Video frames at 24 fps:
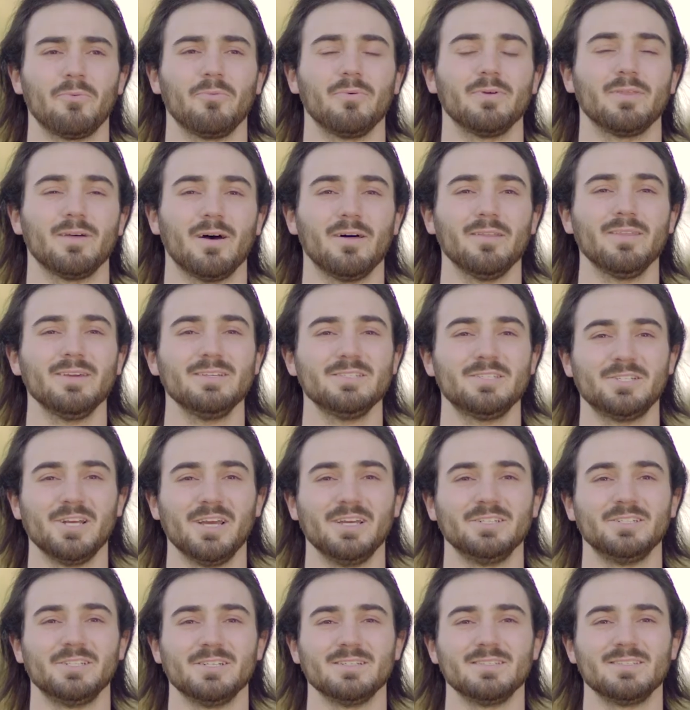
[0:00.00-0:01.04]
With all these
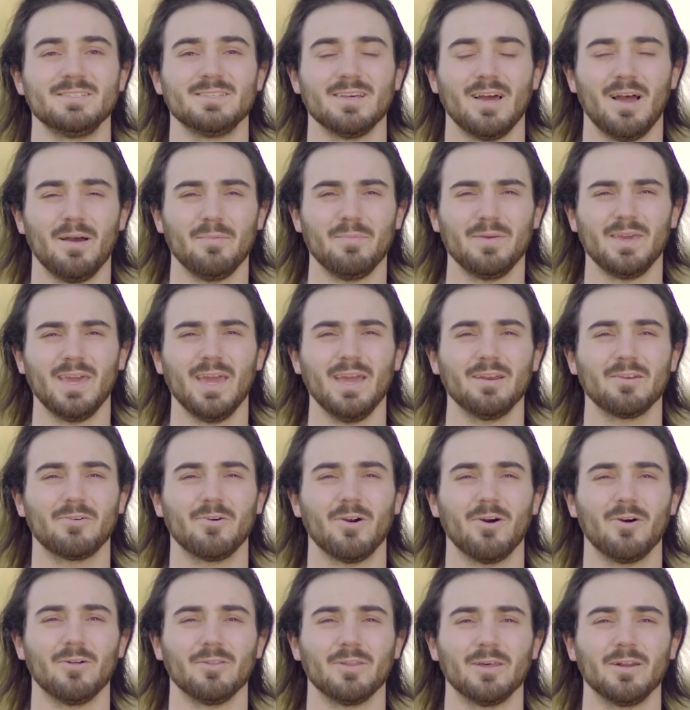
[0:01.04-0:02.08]
changes, I began to
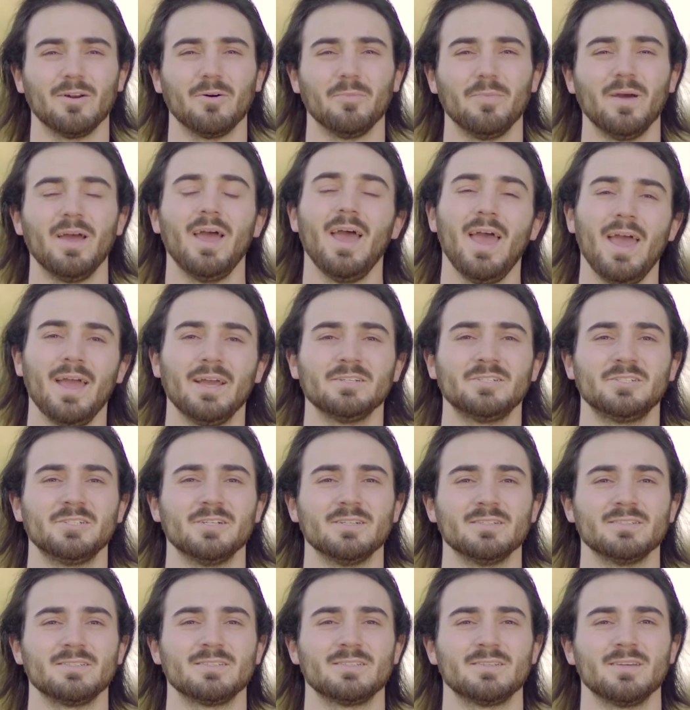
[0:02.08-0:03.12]
grow a little bit
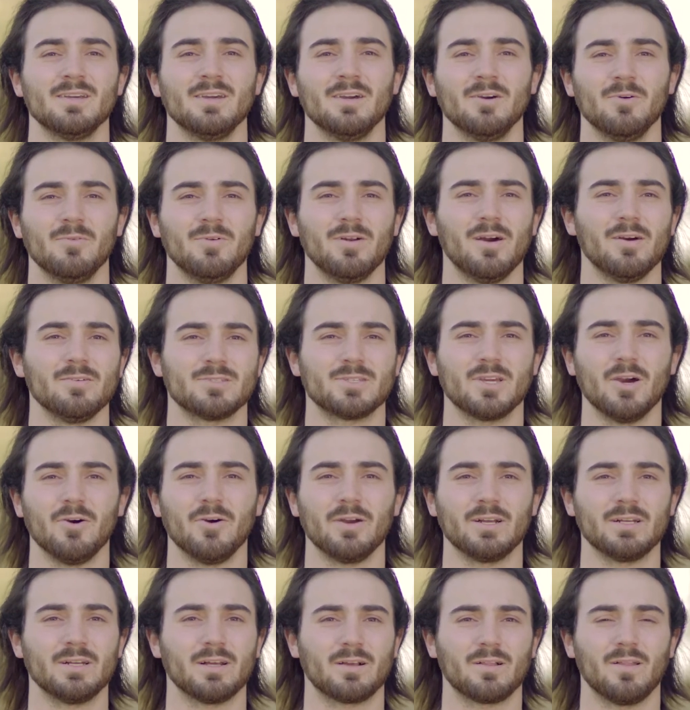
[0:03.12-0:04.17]
anxious when I was
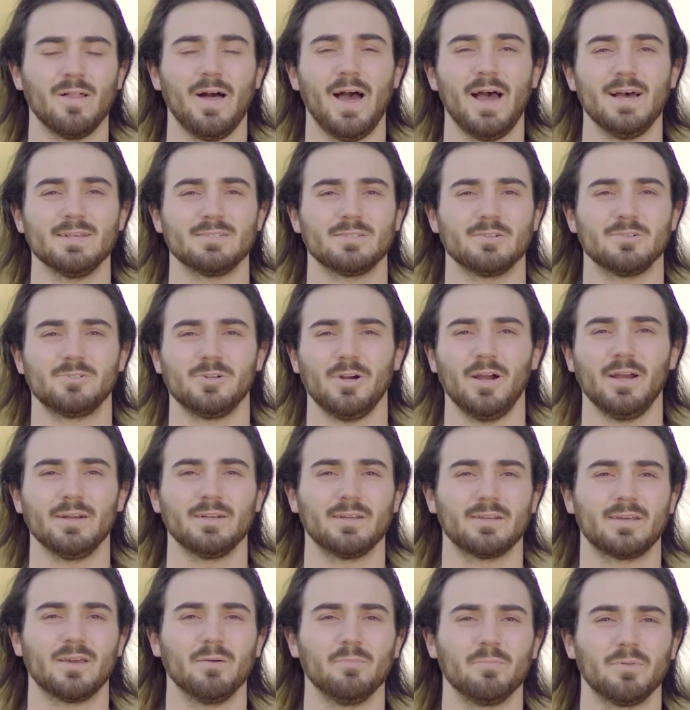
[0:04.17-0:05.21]
going to class or trying
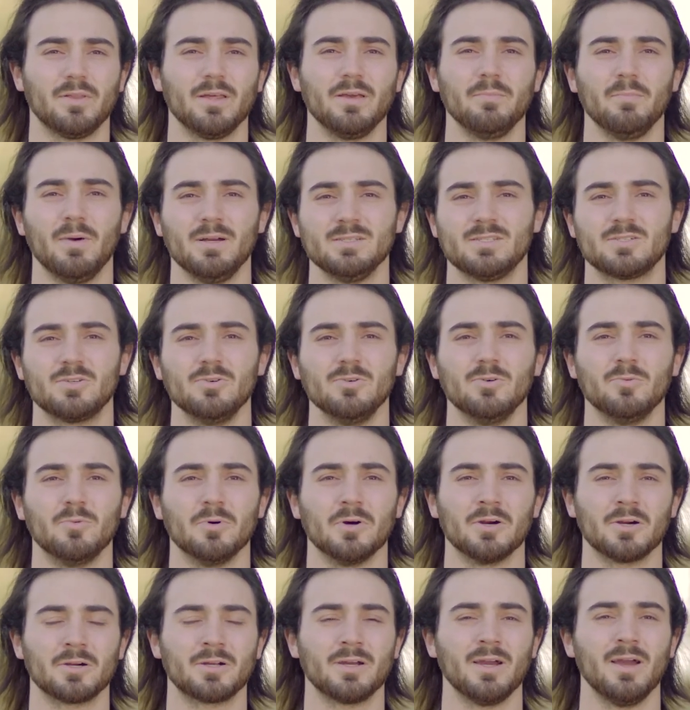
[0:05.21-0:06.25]
to complete my
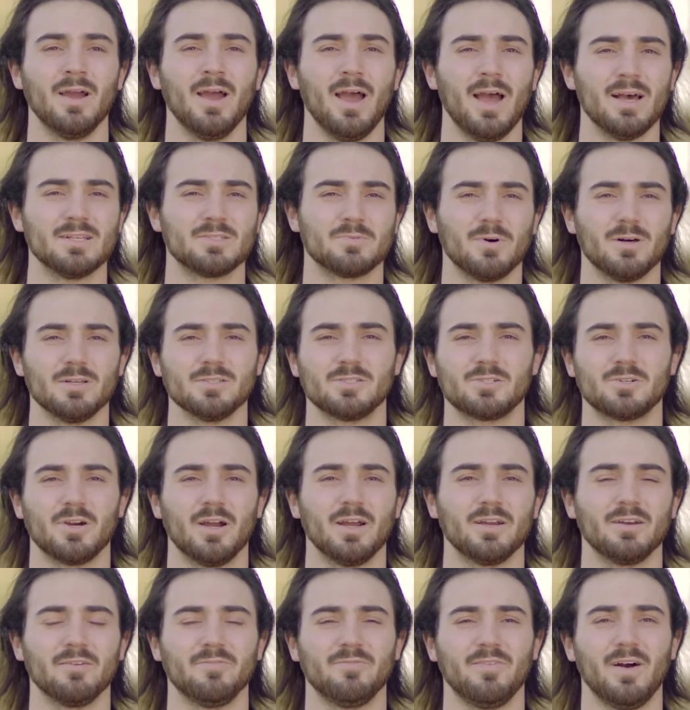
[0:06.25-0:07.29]
schoolwork, as well as
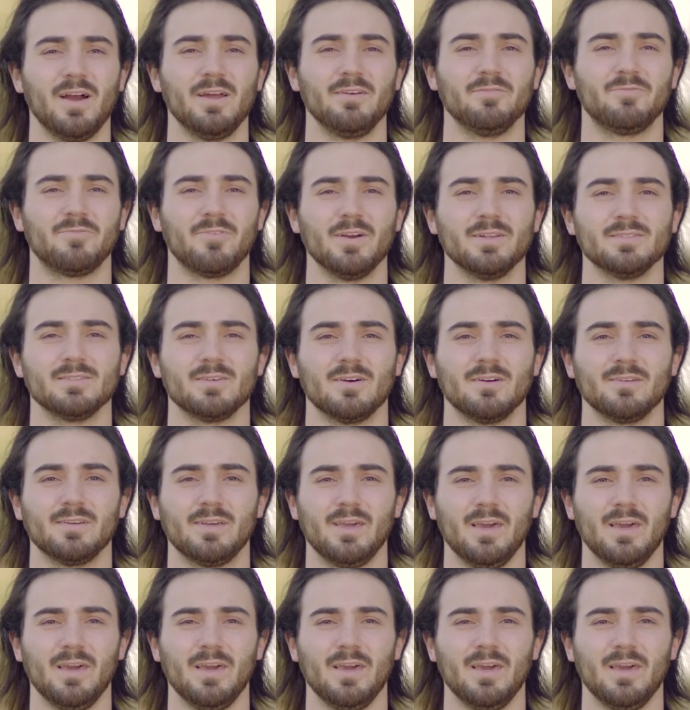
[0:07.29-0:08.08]
trying to find friends on